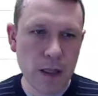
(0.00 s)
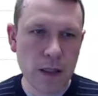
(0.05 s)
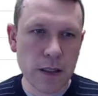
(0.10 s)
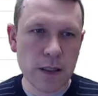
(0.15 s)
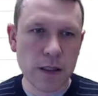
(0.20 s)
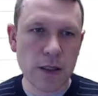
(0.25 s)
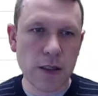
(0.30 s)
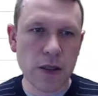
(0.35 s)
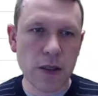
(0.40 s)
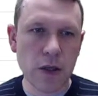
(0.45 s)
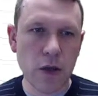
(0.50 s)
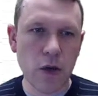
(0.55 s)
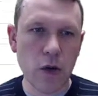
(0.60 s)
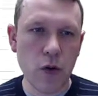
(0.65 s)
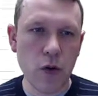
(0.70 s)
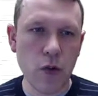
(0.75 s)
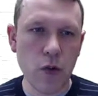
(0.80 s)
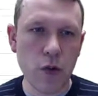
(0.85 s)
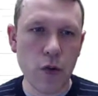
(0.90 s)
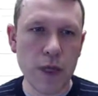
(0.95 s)

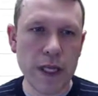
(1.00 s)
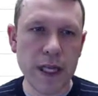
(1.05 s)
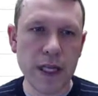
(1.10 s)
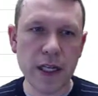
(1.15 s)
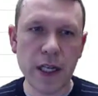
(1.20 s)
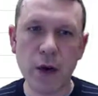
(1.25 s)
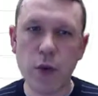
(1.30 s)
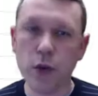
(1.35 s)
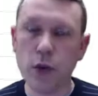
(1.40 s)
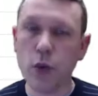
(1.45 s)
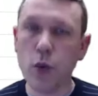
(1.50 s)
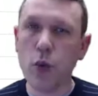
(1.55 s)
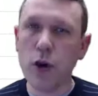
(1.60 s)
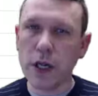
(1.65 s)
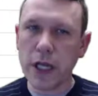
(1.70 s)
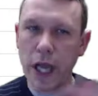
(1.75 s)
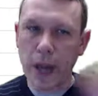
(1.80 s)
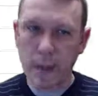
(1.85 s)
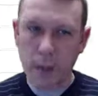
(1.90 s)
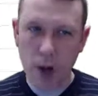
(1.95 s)
so we get done with the
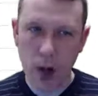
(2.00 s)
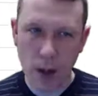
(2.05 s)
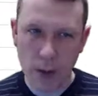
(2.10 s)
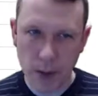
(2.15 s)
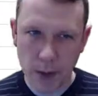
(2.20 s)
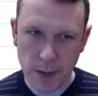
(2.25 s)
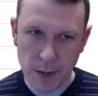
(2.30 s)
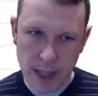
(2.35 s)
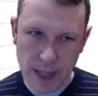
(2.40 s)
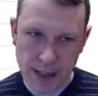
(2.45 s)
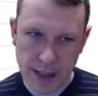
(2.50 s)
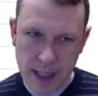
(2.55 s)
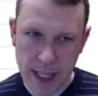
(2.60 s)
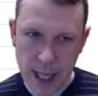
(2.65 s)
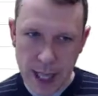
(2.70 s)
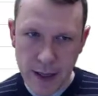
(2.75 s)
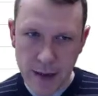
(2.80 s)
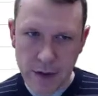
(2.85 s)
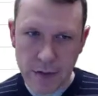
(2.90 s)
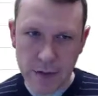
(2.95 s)
workout problem, let's
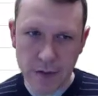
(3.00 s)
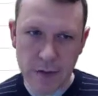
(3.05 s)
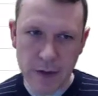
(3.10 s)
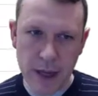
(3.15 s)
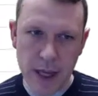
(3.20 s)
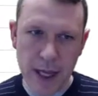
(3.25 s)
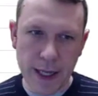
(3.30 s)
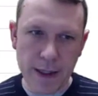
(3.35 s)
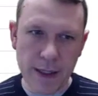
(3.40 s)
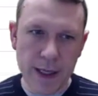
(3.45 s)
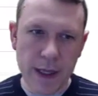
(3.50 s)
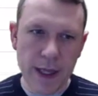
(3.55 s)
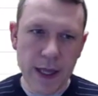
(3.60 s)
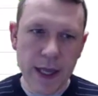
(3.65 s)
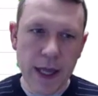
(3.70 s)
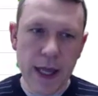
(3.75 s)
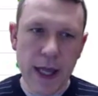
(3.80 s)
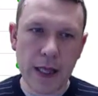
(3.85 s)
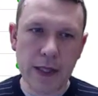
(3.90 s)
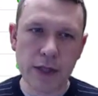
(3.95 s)
say, right?
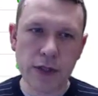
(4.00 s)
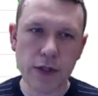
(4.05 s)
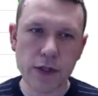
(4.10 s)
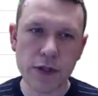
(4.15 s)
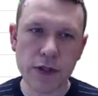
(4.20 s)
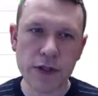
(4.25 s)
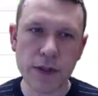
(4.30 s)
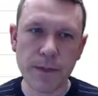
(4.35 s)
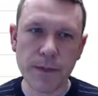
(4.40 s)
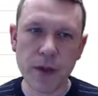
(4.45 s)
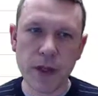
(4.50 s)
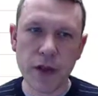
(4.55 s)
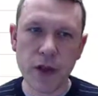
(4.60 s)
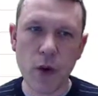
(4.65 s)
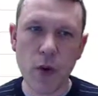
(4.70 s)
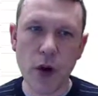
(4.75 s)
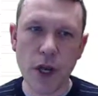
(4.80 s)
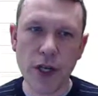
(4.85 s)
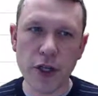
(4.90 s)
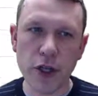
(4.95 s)
And so something you
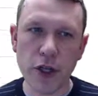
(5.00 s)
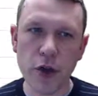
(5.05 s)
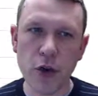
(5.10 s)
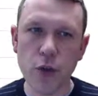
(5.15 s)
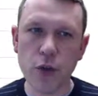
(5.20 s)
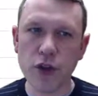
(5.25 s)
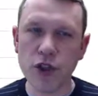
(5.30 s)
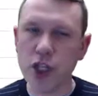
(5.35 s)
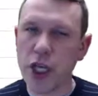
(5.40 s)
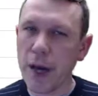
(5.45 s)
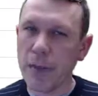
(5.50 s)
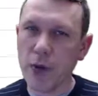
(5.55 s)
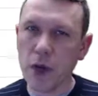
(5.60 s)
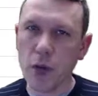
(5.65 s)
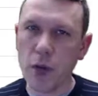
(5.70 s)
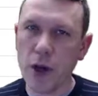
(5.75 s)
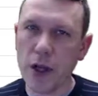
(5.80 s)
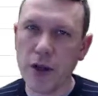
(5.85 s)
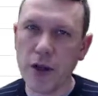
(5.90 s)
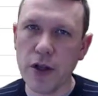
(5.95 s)
want to do with chapter
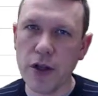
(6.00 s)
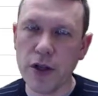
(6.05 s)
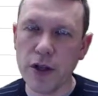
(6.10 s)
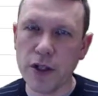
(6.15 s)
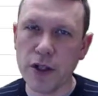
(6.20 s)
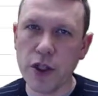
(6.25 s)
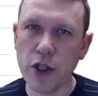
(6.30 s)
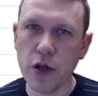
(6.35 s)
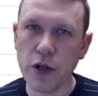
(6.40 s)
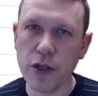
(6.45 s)
one, there is no